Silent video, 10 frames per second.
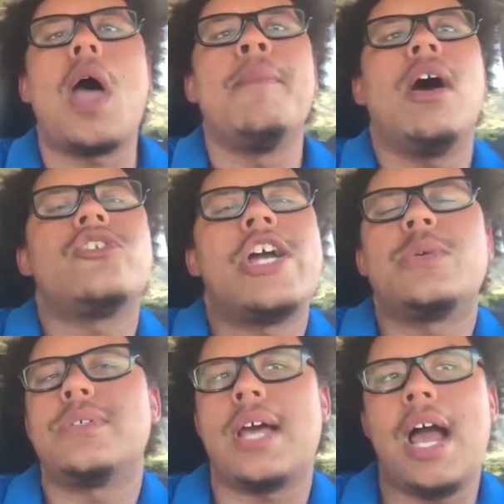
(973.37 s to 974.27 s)
I'm not trying
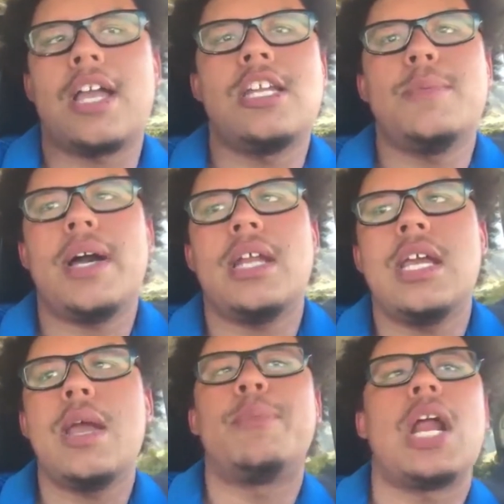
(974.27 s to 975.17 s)
to attack
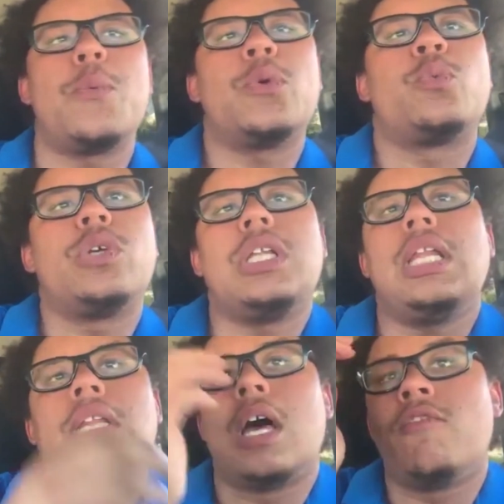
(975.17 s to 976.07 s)
anybody, but I would really
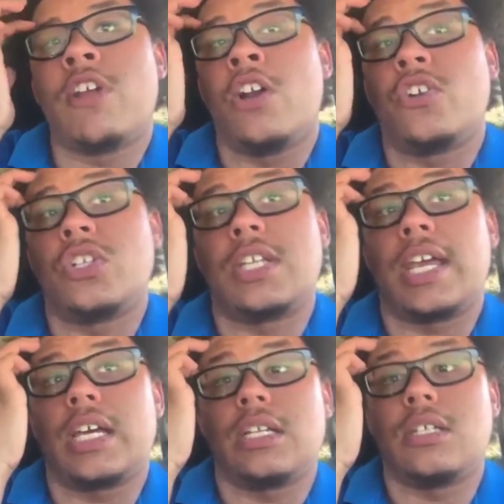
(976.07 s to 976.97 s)
love to
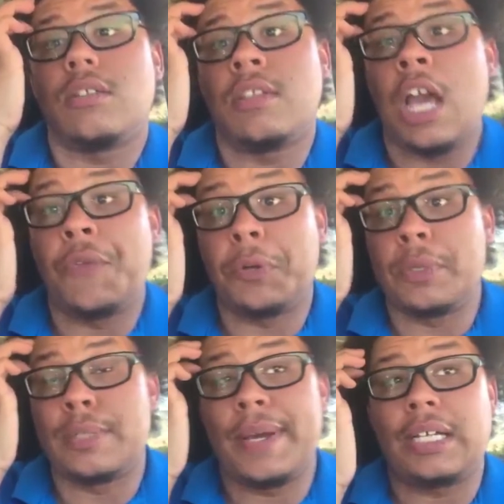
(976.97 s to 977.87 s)
understand the other
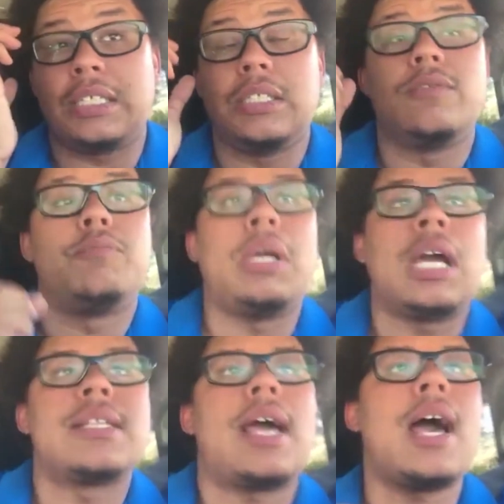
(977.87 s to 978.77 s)
perspective.
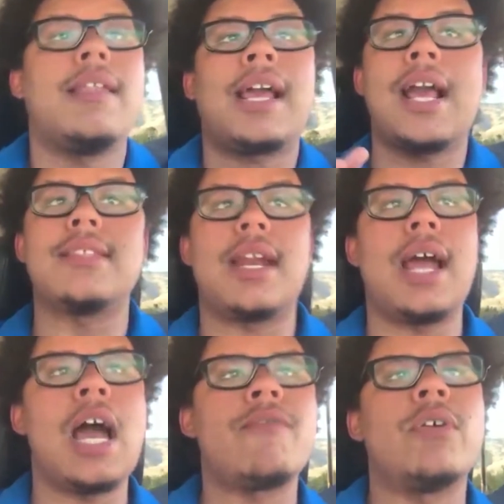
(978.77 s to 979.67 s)
Because, I ha- like I said, I
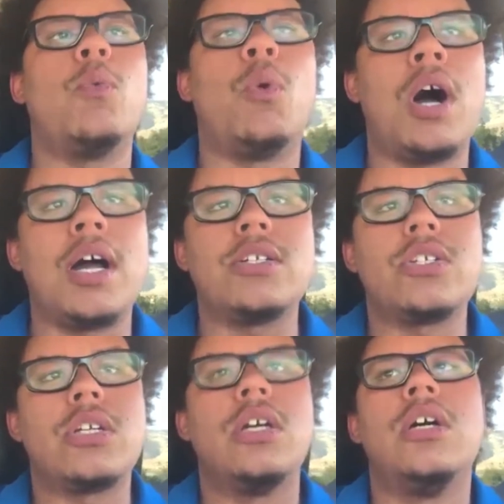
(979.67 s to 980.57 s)
haven't
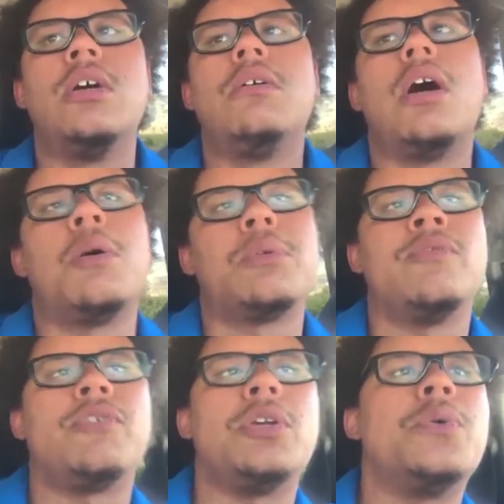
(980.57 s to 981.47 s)
watched a
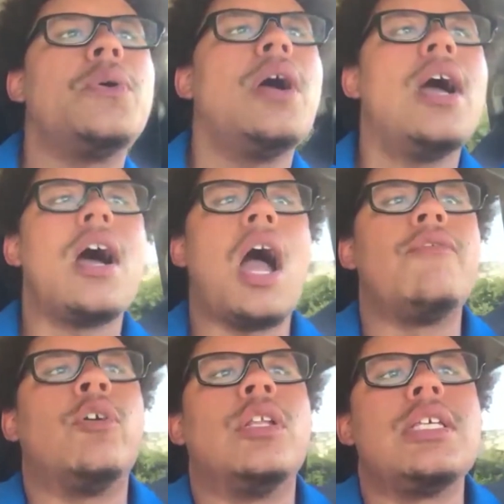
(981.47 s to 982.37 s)
review.
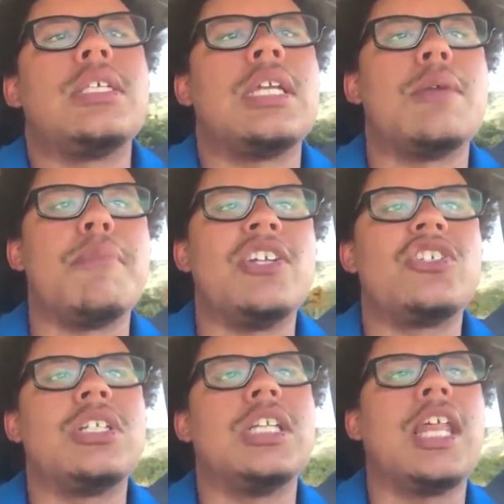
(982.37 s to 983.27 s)
I've only seen it
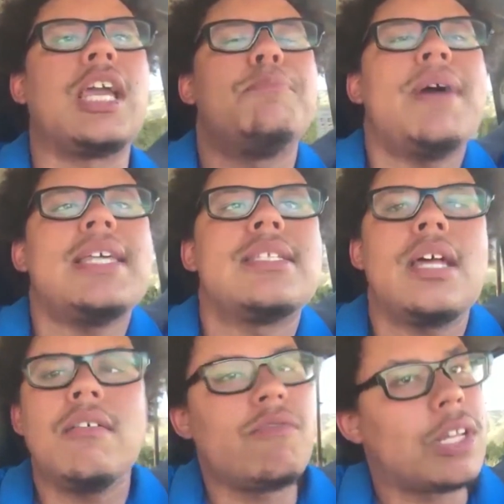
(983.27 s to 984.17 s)
mentioned in, like, best
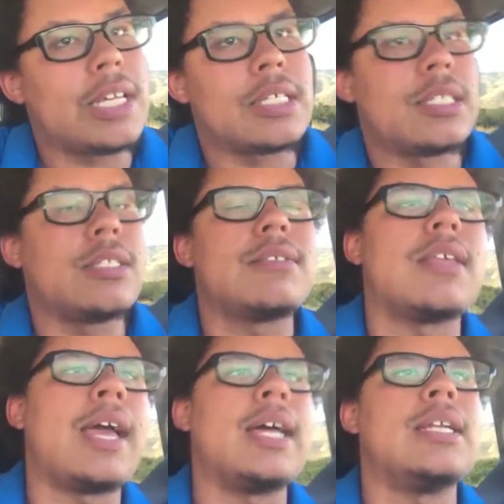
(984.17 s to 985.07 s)
of
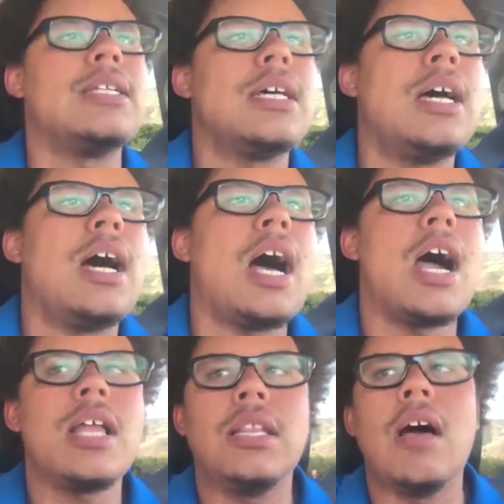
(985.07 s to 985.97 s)
lists, and
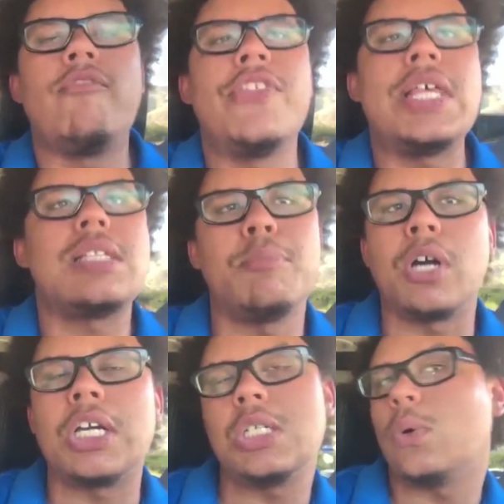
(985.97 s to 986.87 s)
I loved this
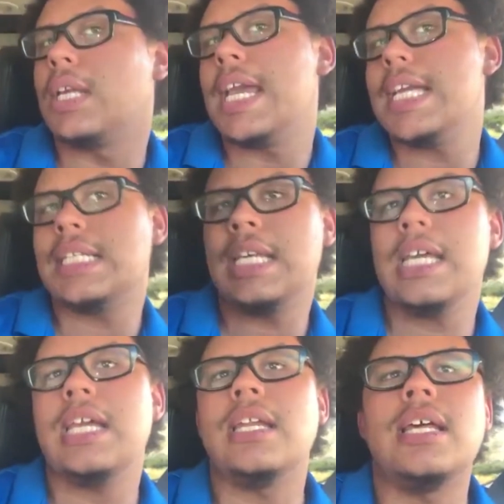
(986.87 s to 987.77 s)
book in twenty
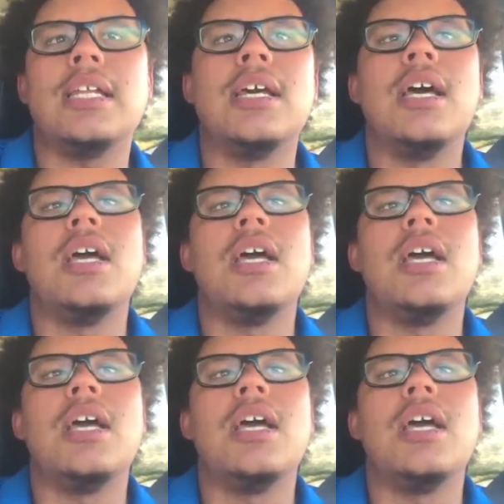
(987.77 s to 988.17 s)
eighteen, and